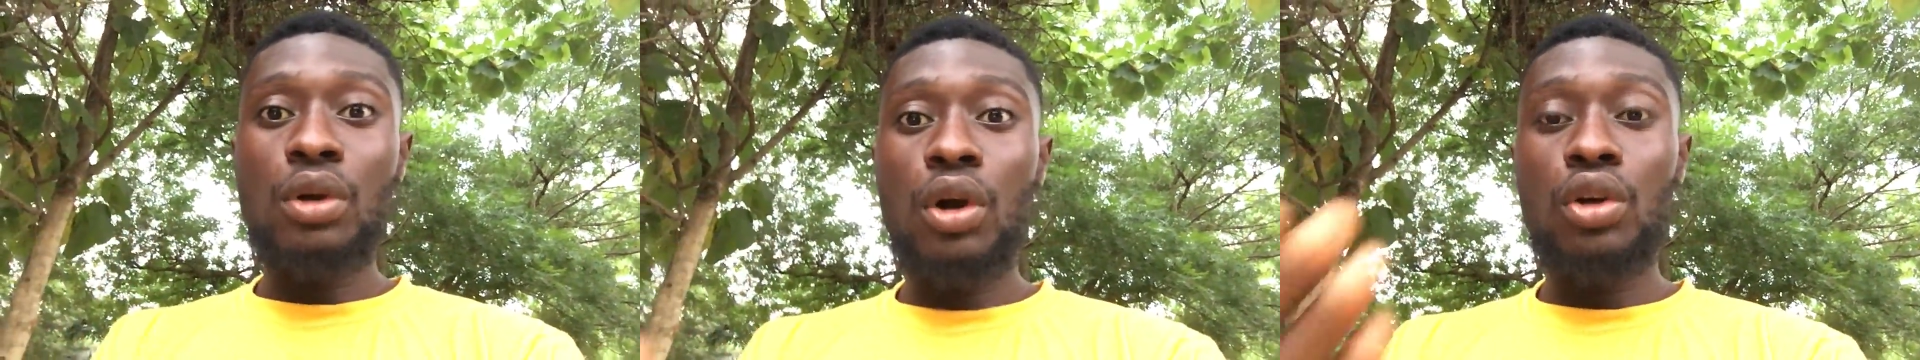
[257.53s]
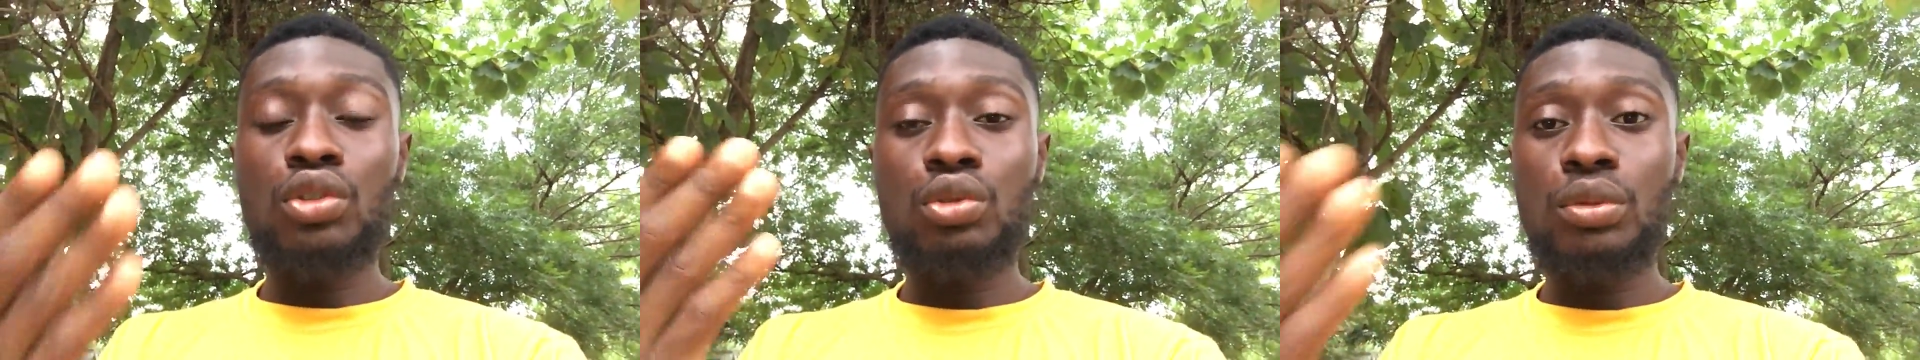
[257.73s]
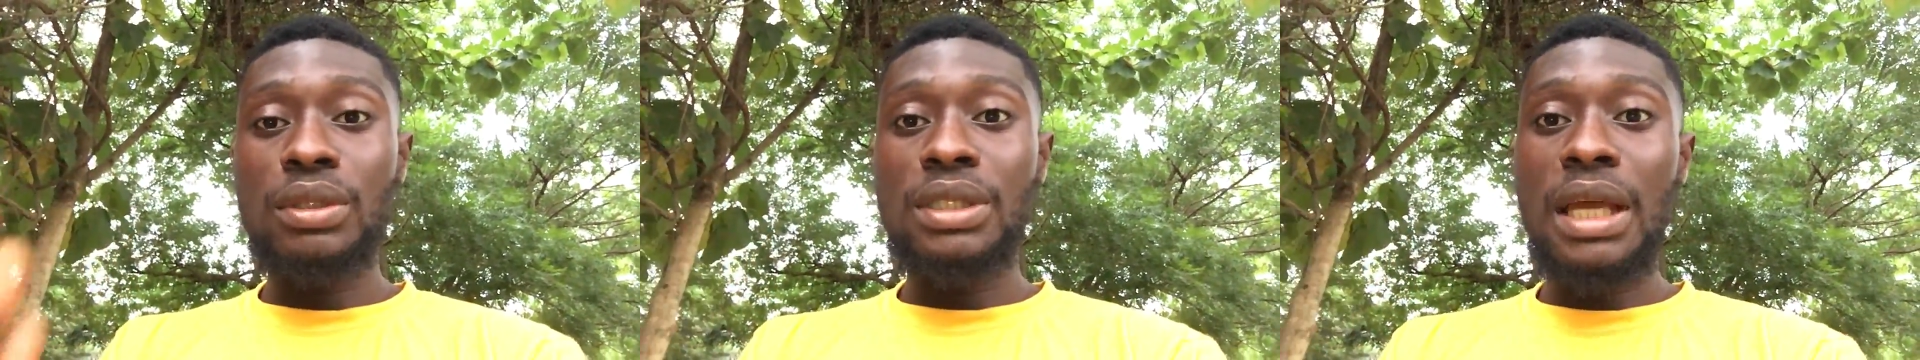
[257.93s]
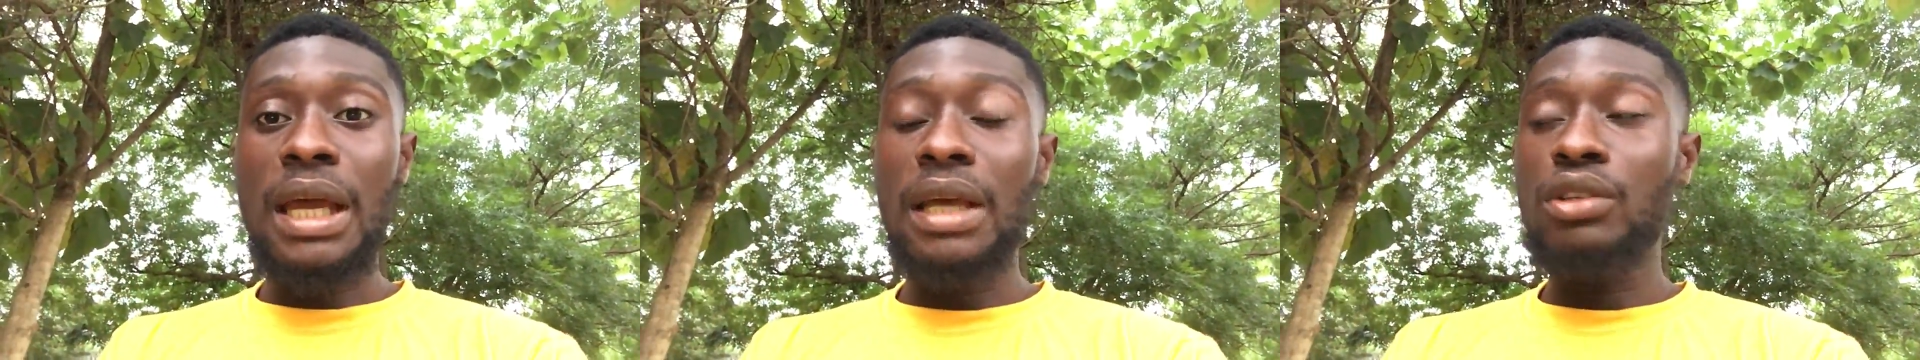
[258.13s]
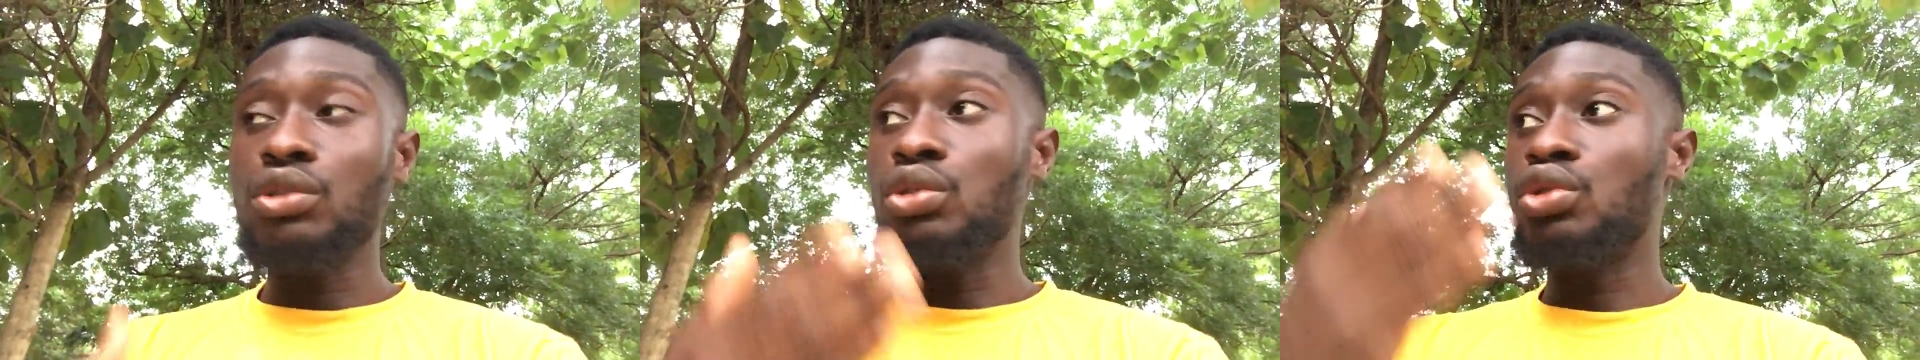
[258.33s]
or to
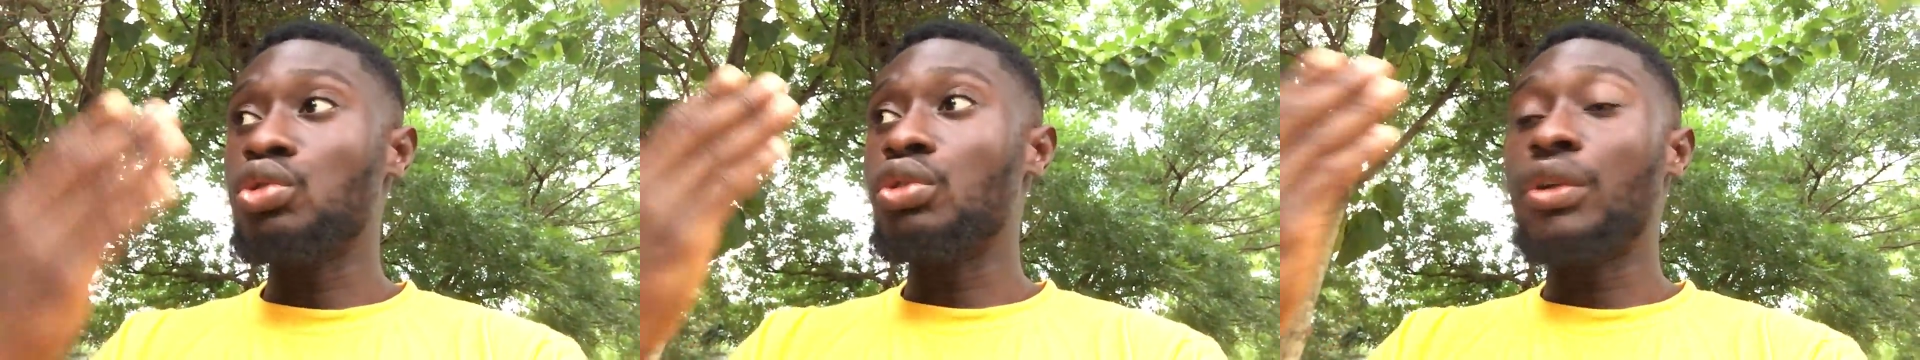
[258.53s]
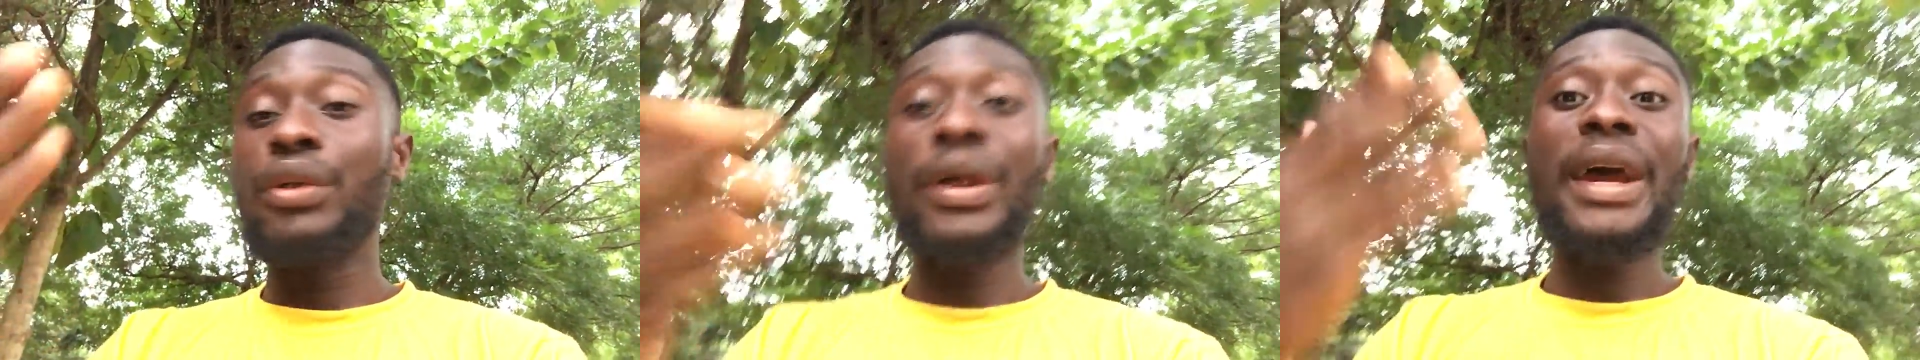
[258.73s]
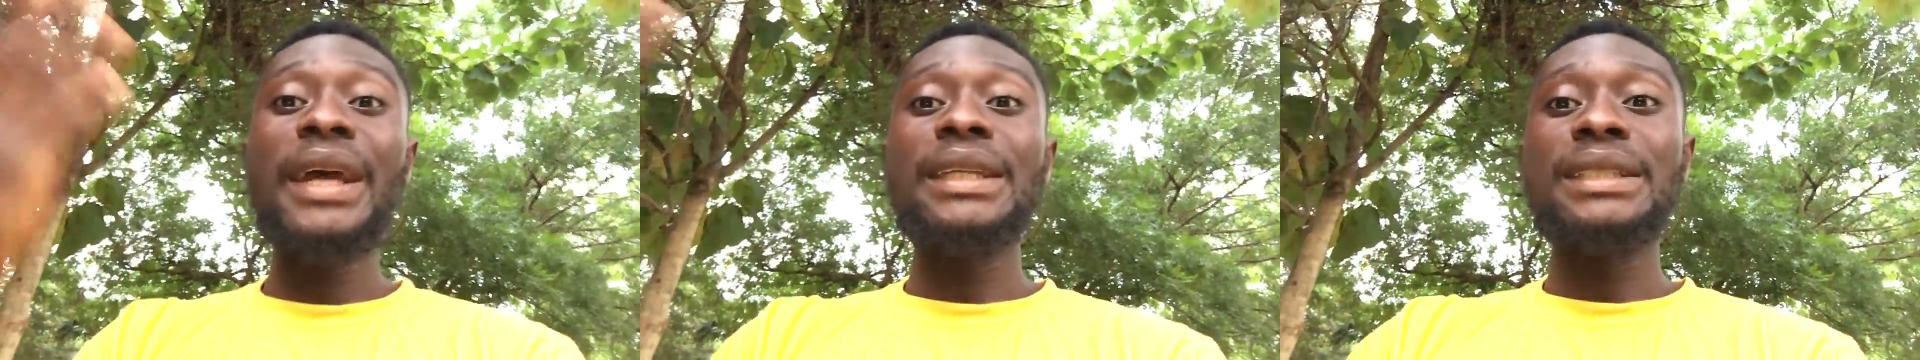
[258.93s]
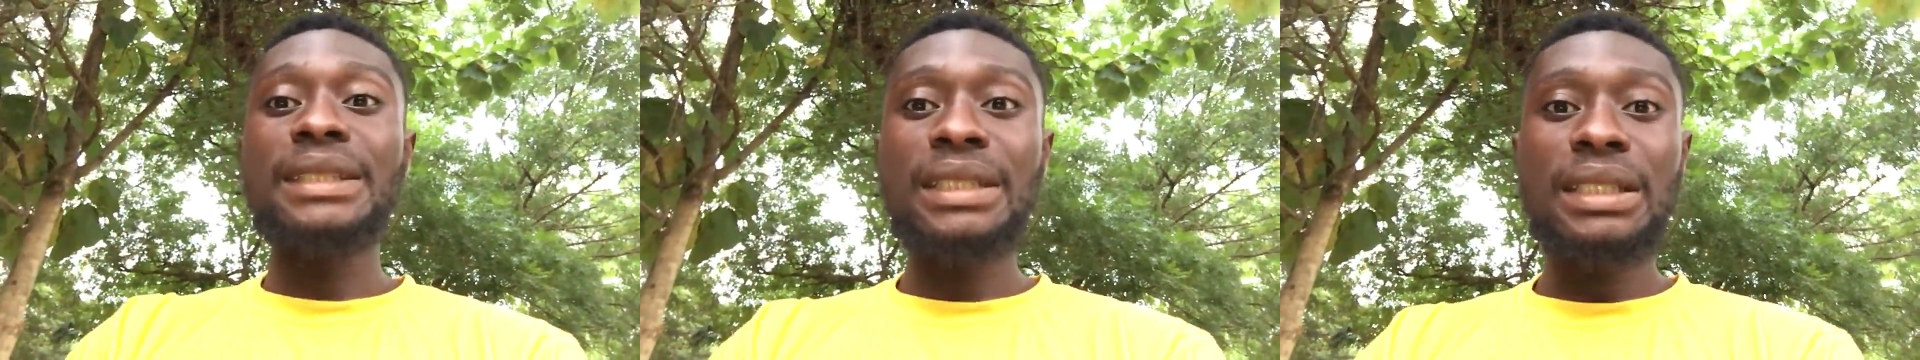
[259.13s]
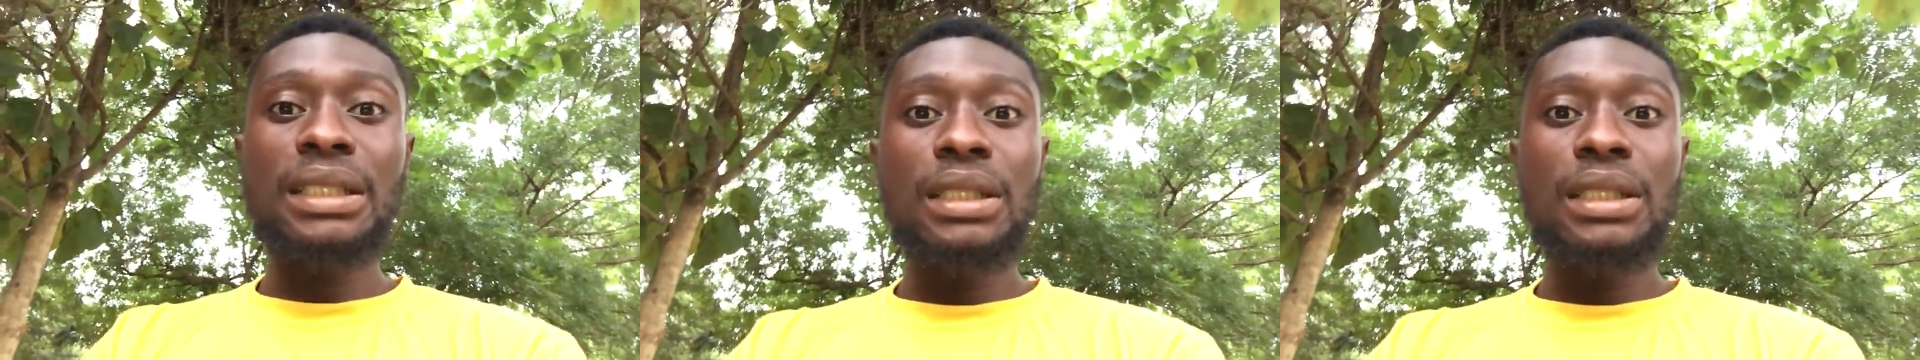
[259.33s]
uh, to to grind